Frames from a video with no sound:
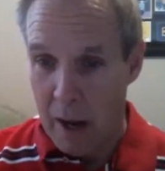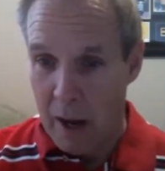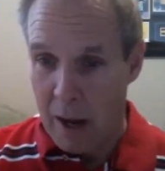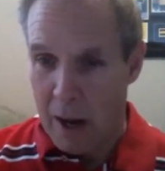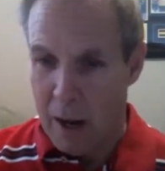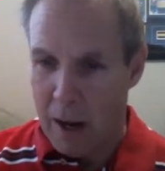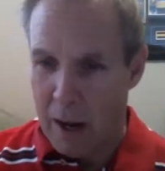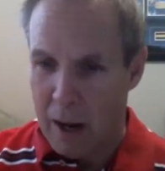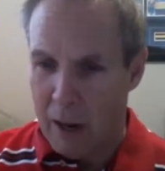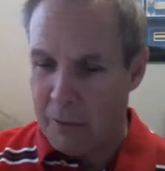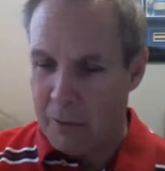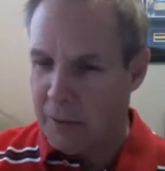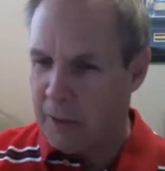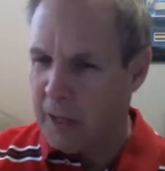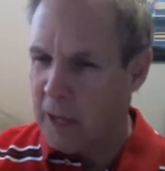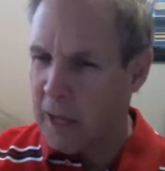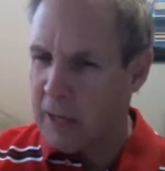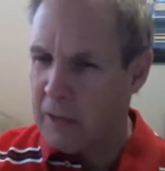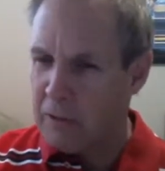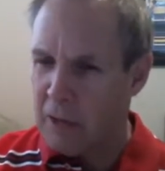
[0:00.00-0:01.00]
the
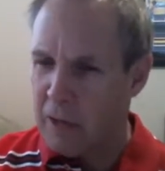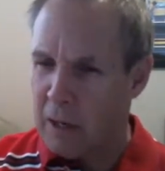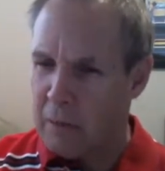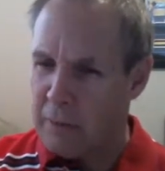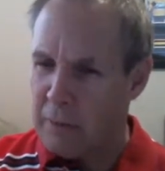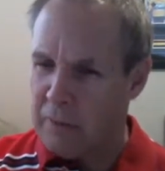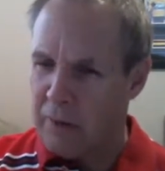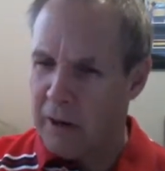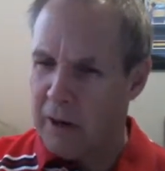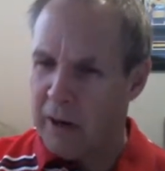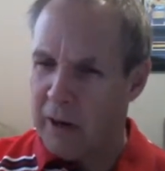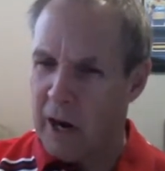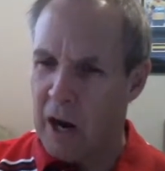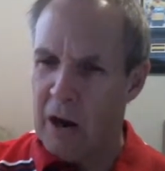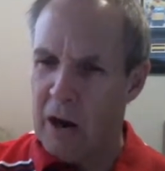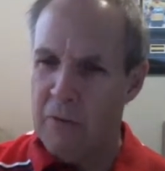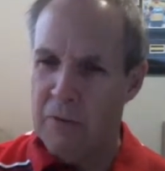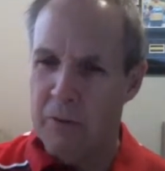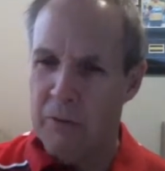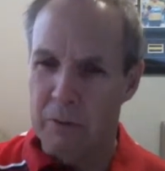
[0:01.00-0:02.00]
kings had to be very
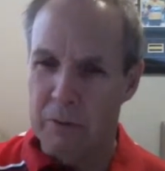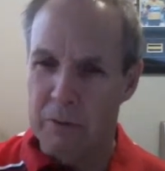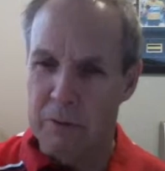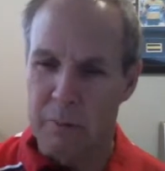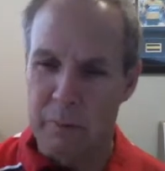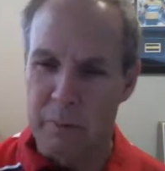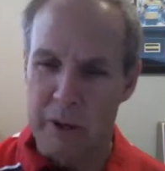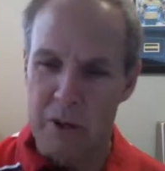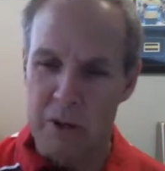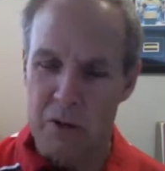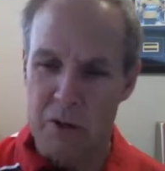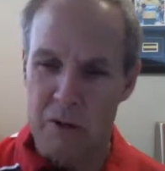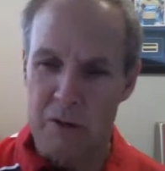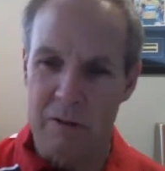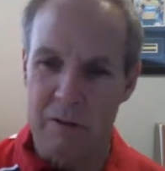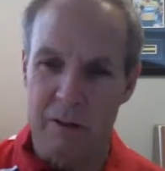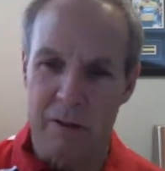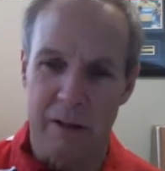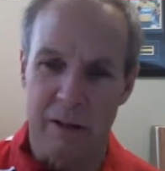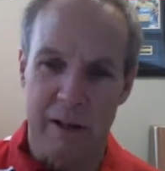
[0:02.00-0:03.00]
careful to make sure
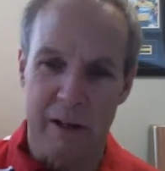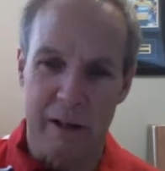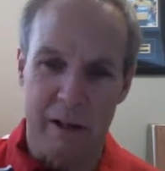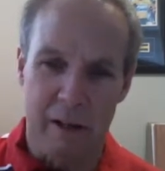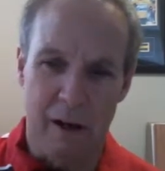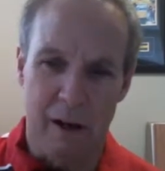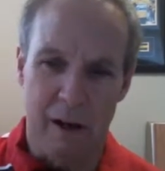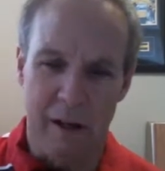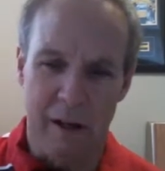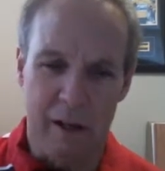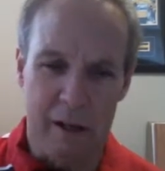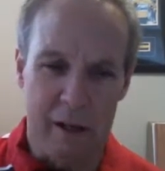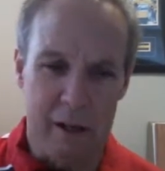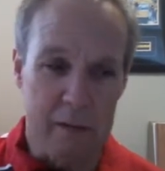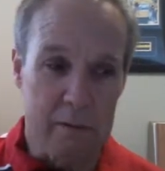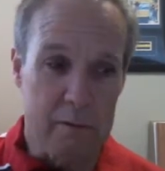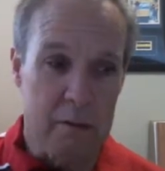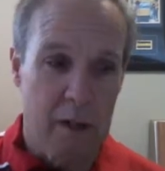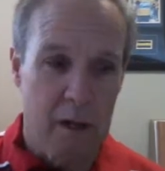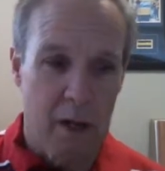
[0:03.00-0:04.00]
that they did not get